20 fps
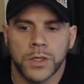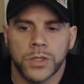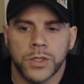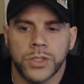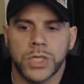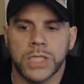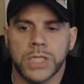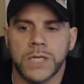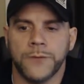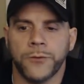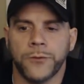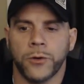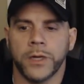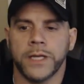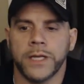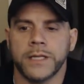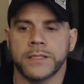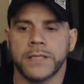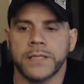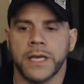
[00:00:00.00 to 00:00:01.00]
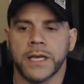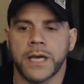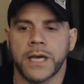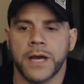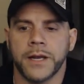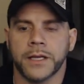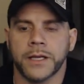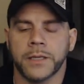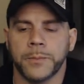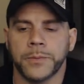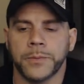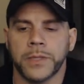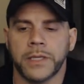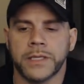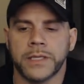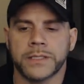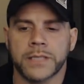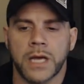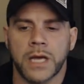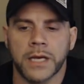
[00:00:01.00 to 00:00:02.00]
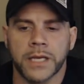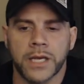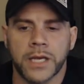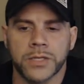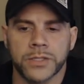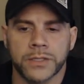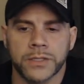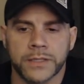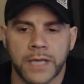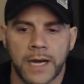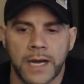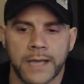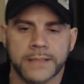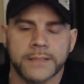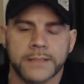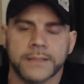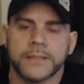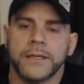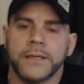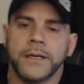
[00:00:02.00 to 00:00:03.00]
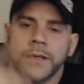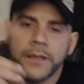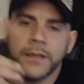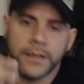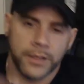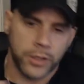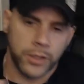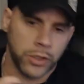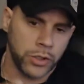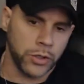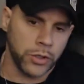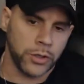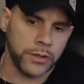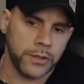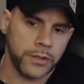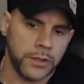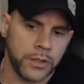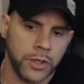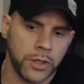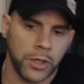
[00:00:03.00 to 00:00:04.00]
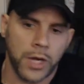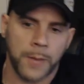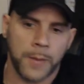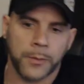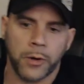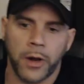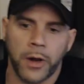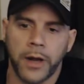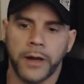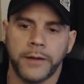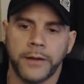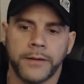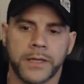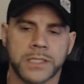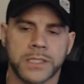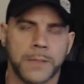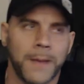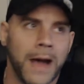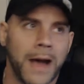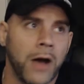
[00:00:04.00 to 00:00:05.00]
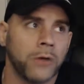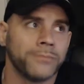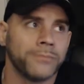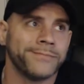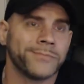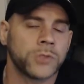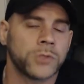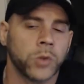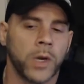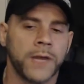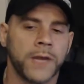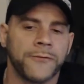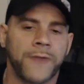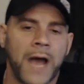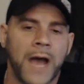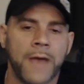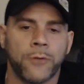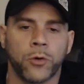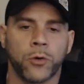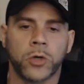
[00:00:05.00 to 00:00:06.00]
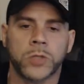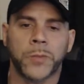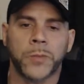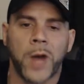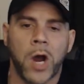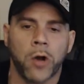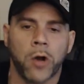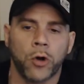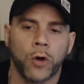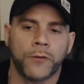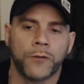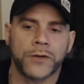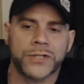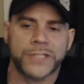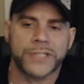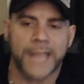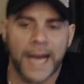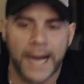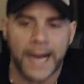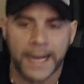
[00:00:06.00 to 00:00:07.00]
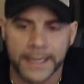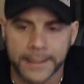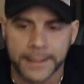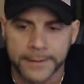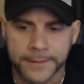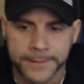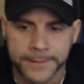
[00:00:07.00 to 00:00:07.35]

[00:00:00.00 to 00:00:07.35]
GT40 intake on a completely stock engine. Thoughts? Good, good upgrade. It's about 25 horsepower over stock.